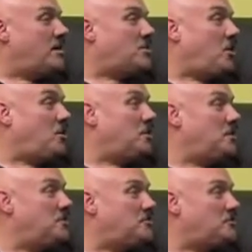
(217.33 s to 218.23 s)

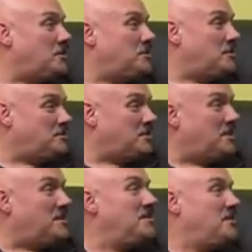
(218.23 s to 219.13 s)
colleague, a friend
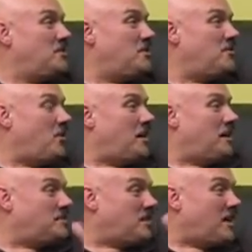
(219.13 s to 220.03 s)
that we've all
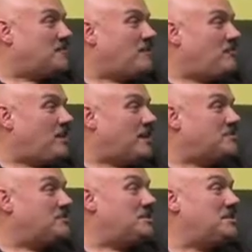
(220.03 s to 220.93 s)
kind of talked about
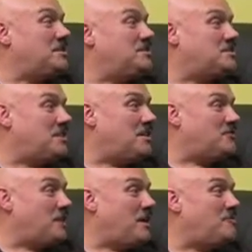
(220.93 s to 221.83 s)
possibilities
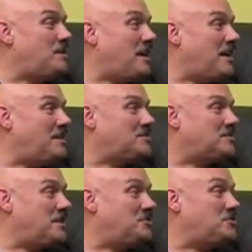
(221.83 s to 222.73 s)
for
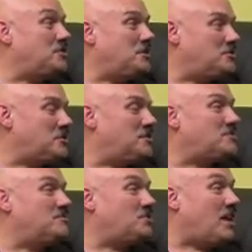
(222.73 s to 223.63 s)
APIs. Julian has done
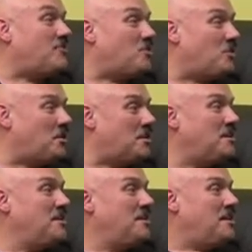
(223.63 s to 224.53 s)
some Java work.
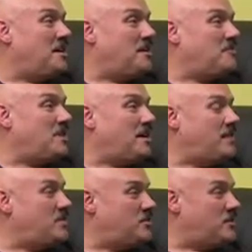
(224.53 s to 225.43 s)
I
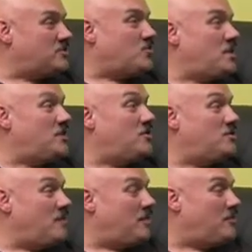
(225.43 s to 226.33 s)
know this week
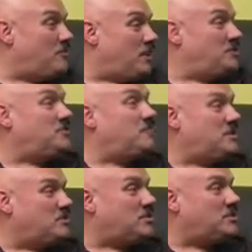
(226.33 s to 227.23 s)
you've met with a bunch of
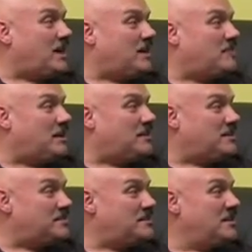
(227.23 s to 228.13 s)
people to talk about
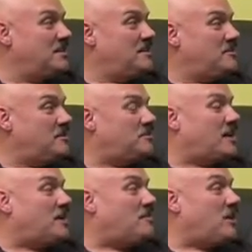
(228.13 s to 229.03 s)
this. You can
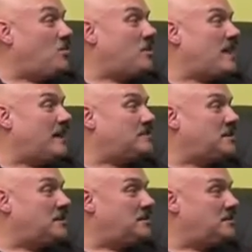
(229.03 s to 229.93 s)
talk about where that's
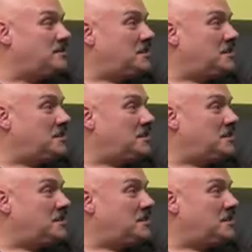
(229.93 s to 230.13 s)
headed.